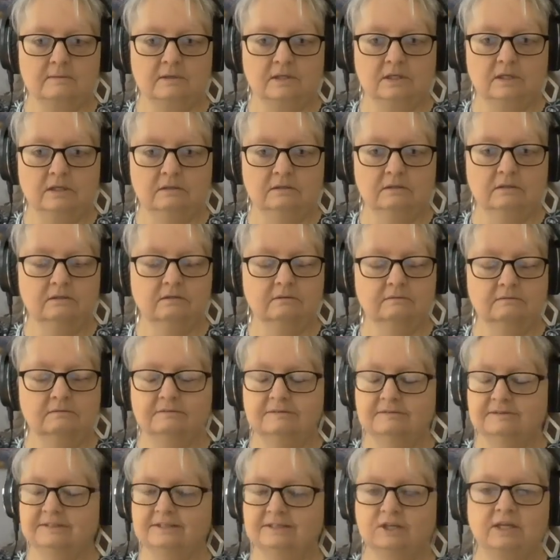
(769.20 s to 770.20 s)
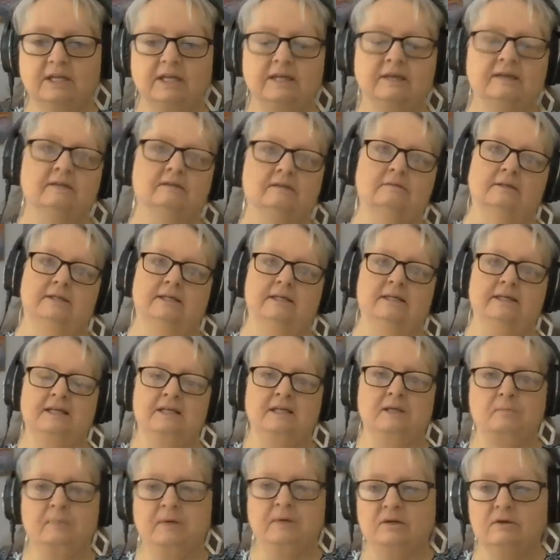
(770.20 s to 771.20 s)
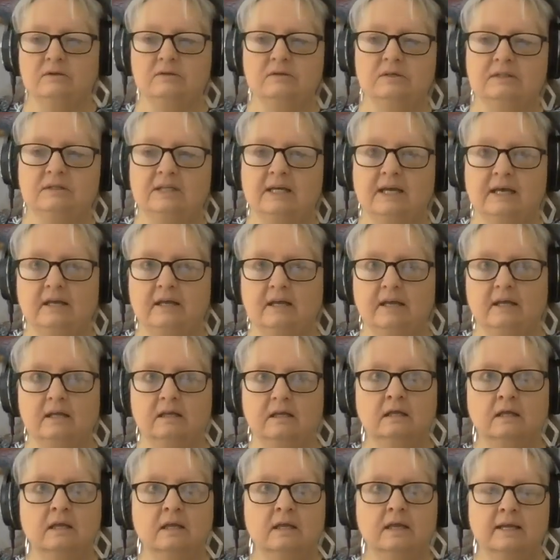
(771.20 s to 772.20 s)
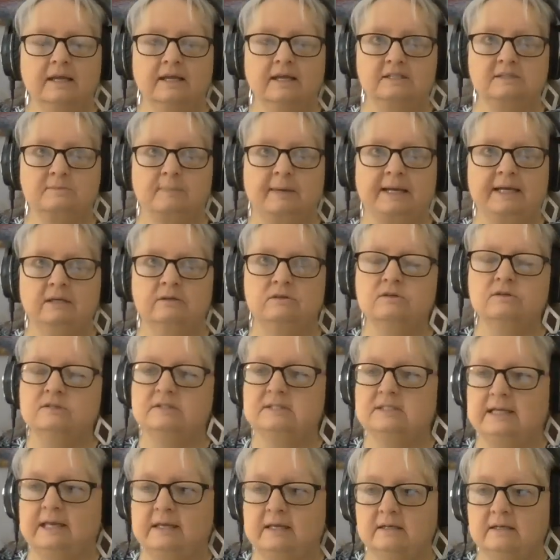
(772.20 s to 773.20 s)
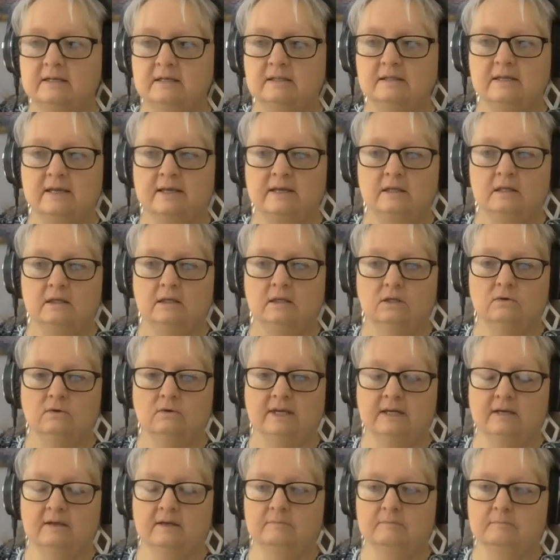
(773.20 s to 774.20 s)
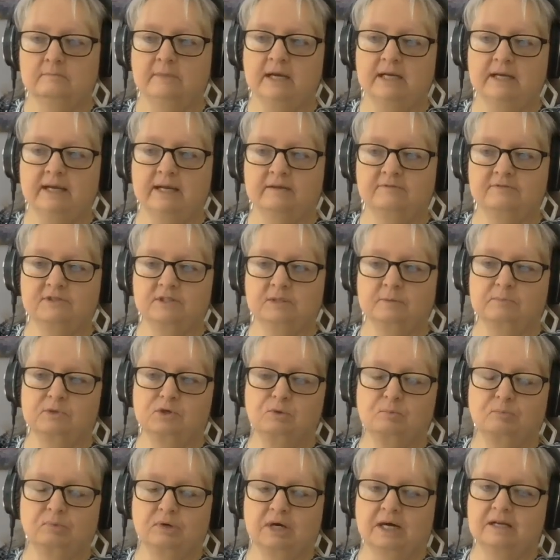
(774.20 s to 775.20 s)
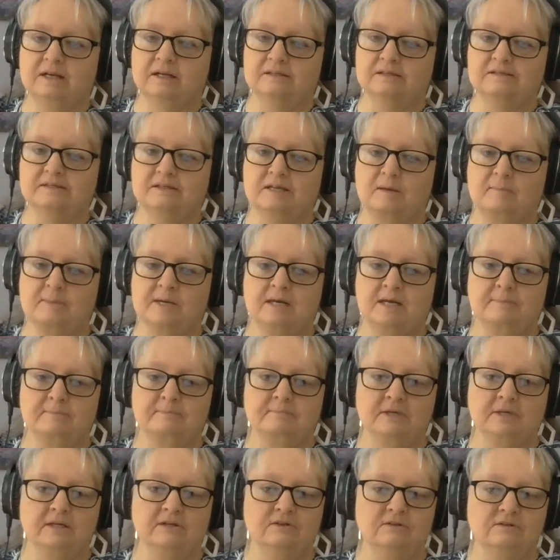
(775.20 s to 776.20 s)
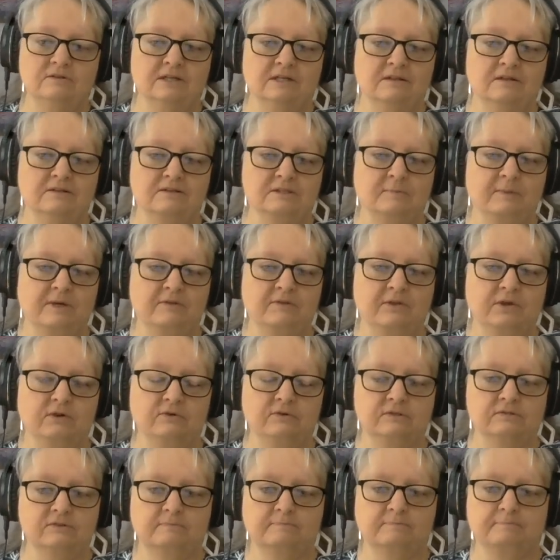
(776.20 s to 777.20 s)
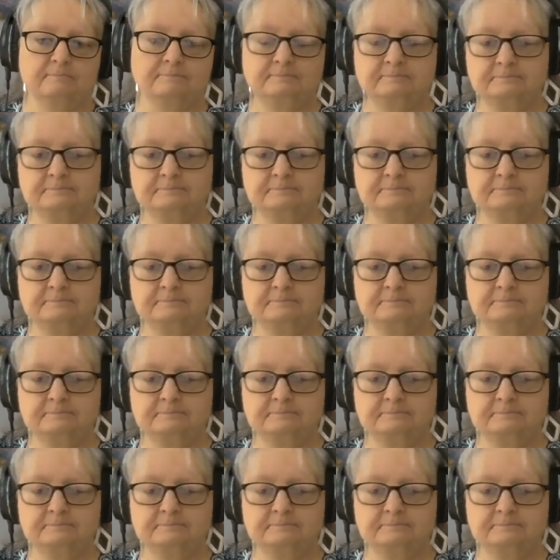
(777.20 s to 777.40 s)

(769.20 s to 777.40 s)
I mean, you can't get any better than that. And it's my understanding that you might have some new products coming up. Can you tell us about those?